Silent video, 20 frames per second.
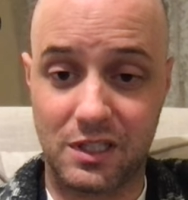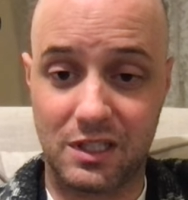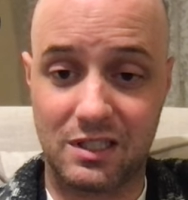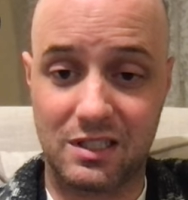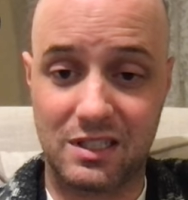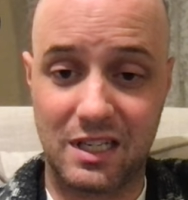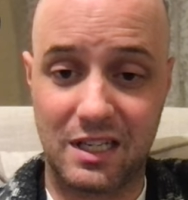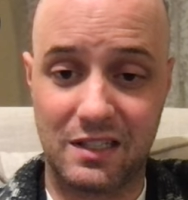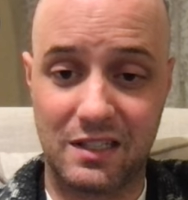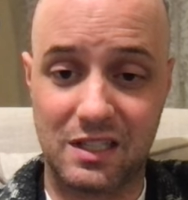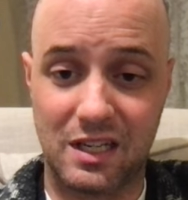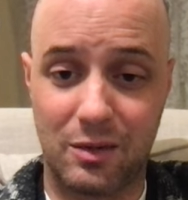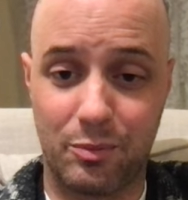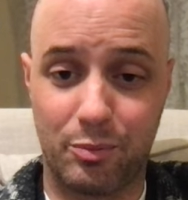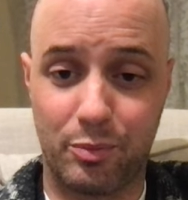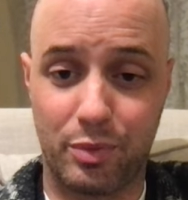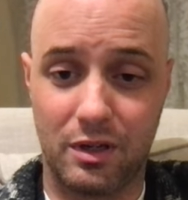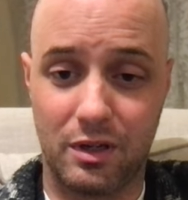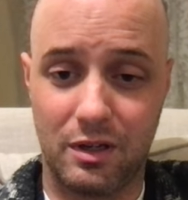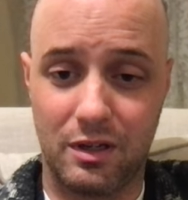it takes up.
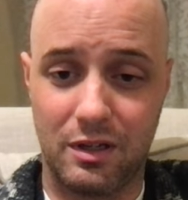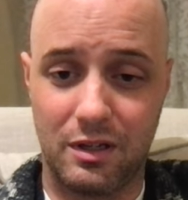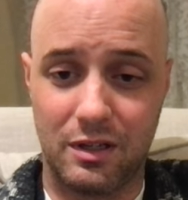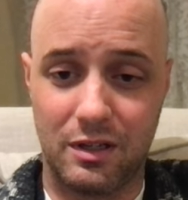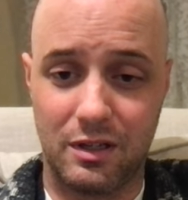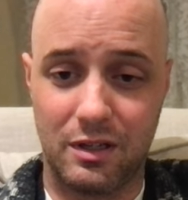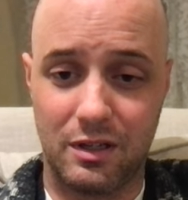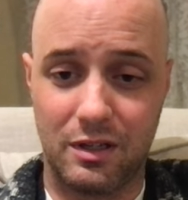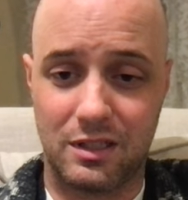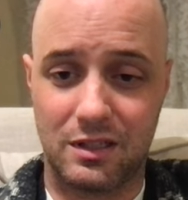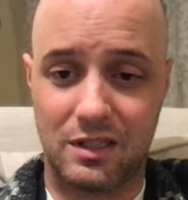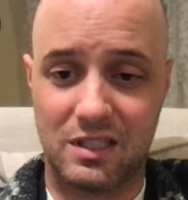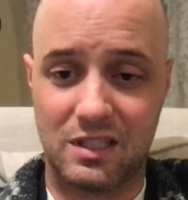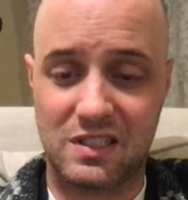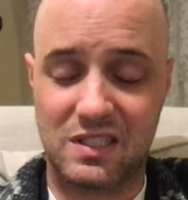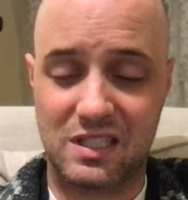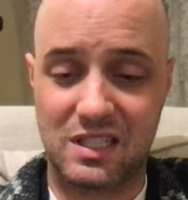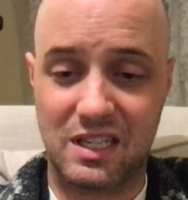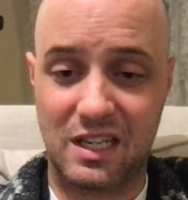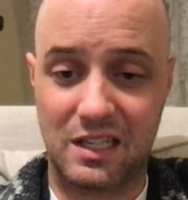And
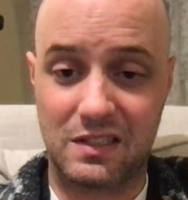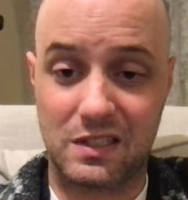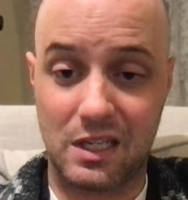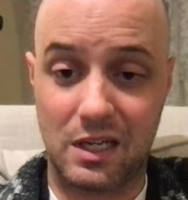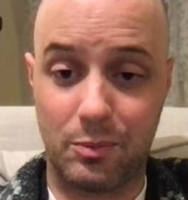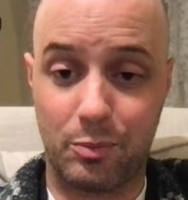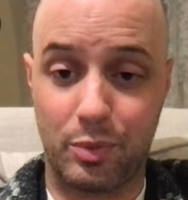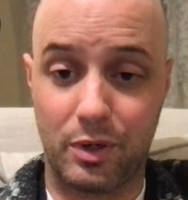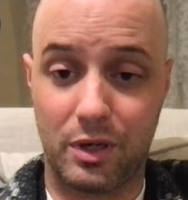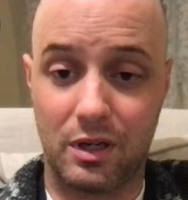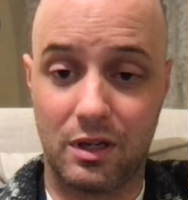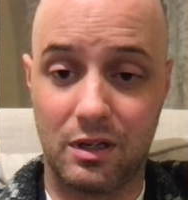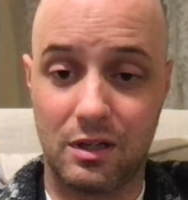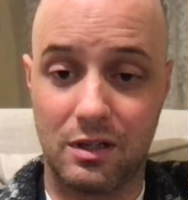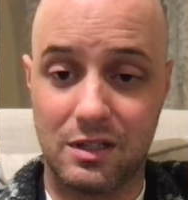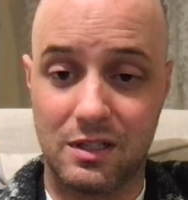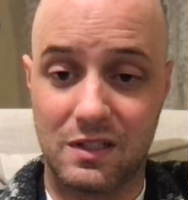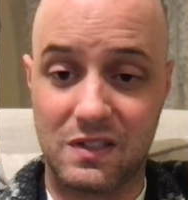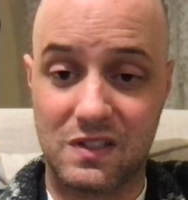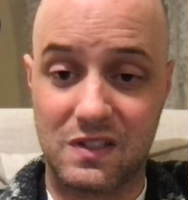this takes up
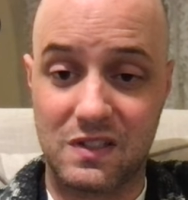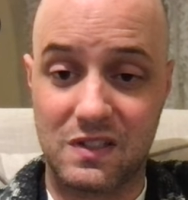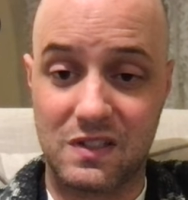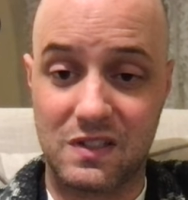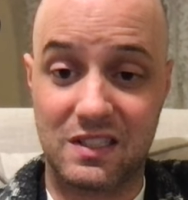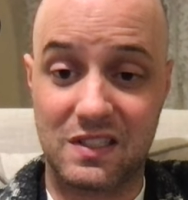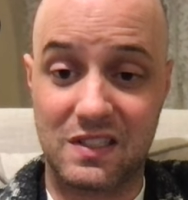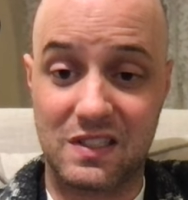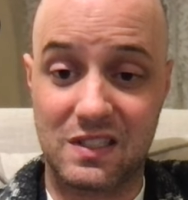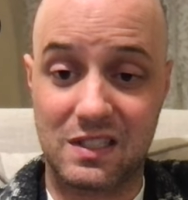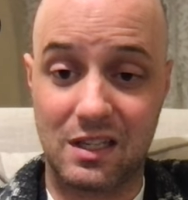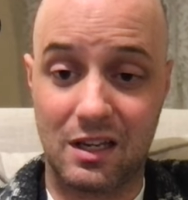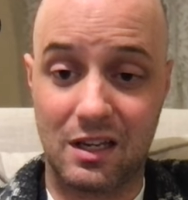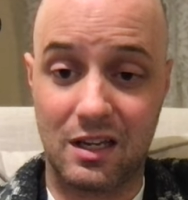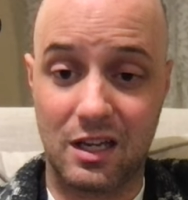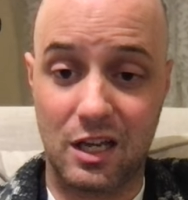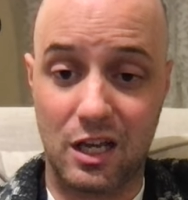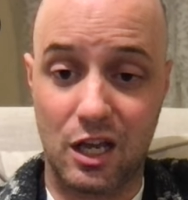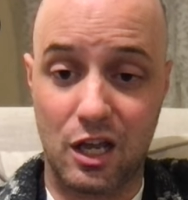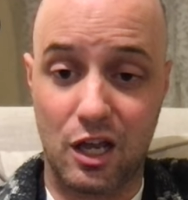6
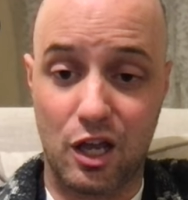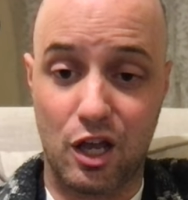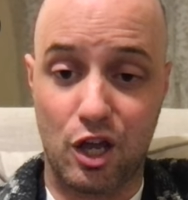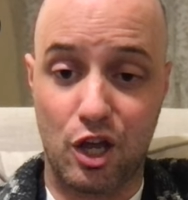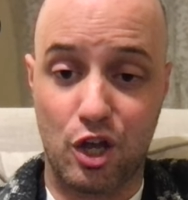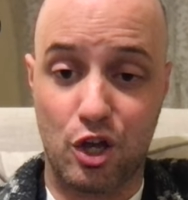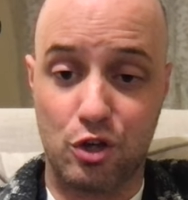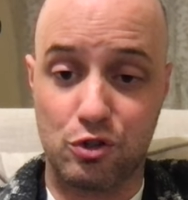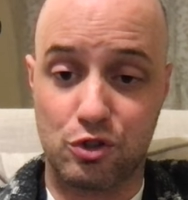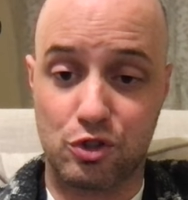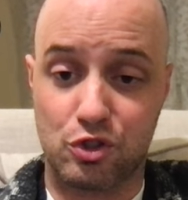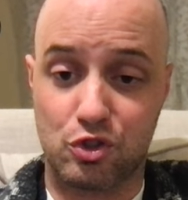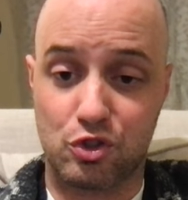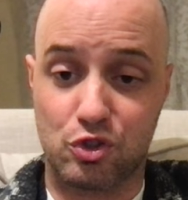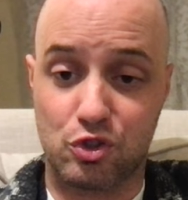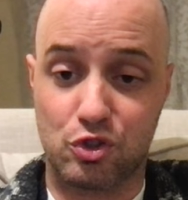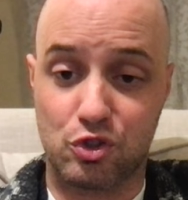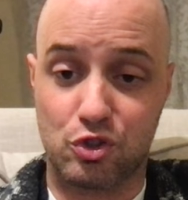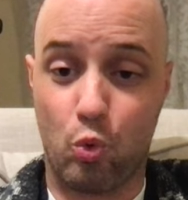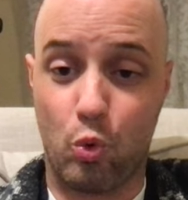
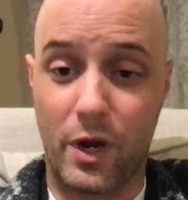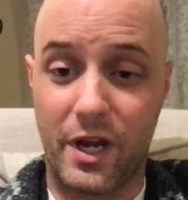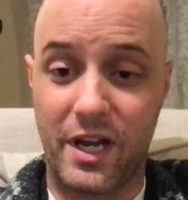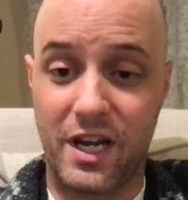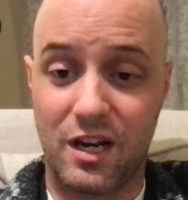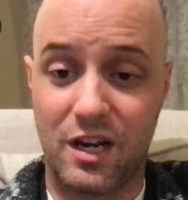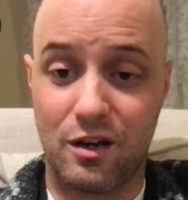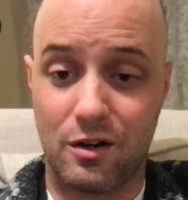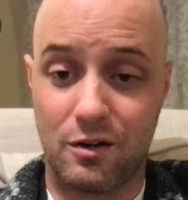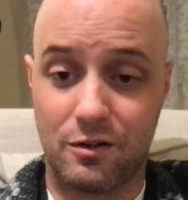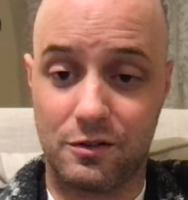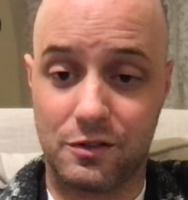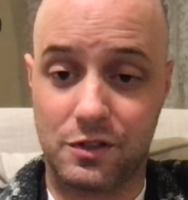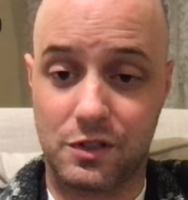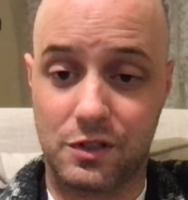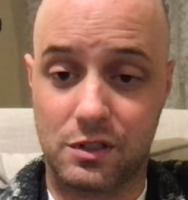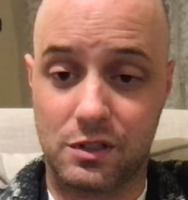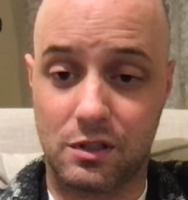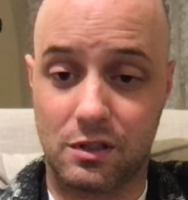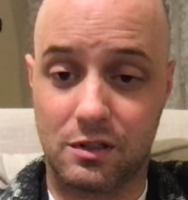
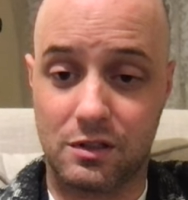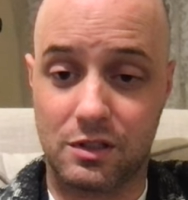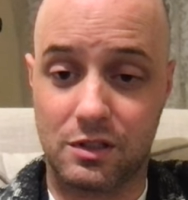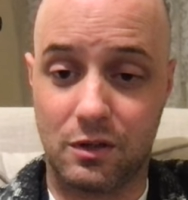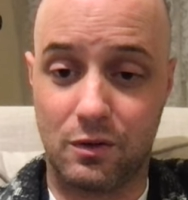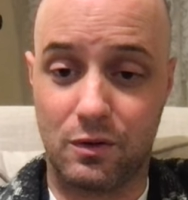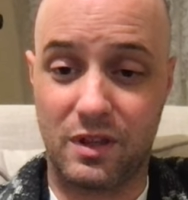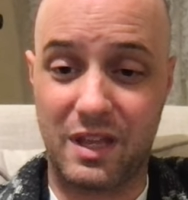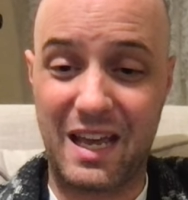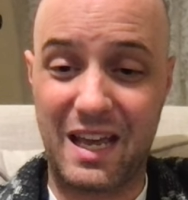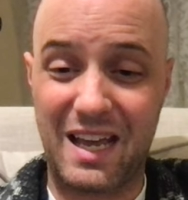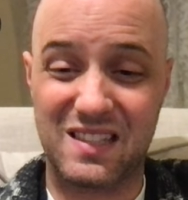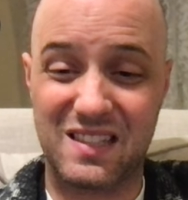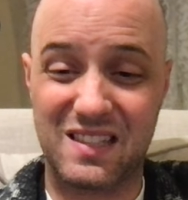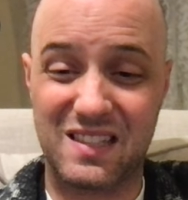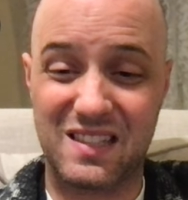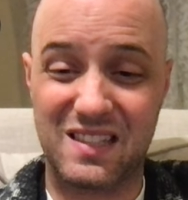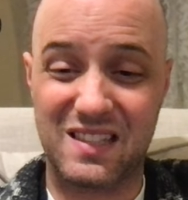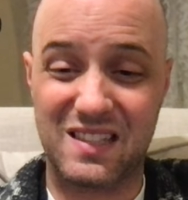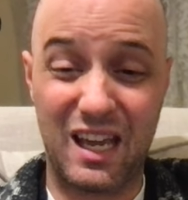squares. So that's
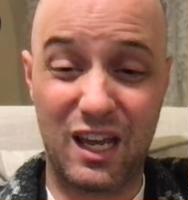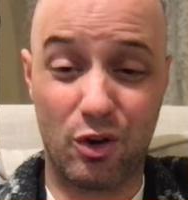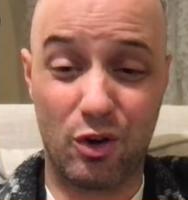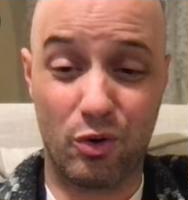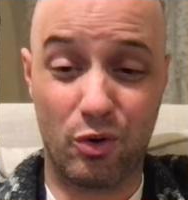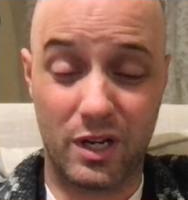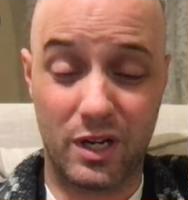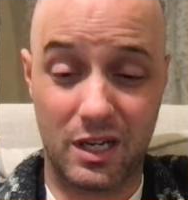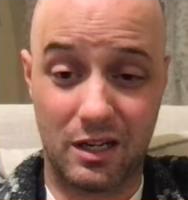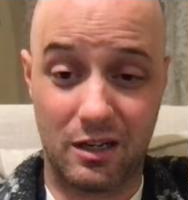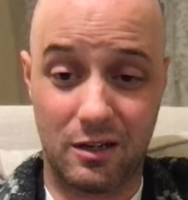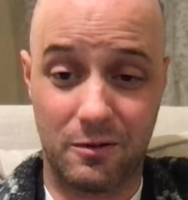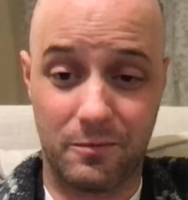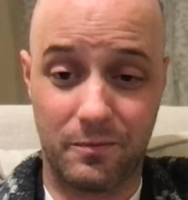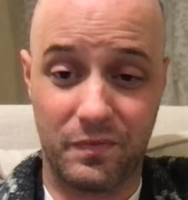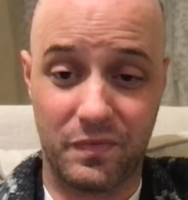the area,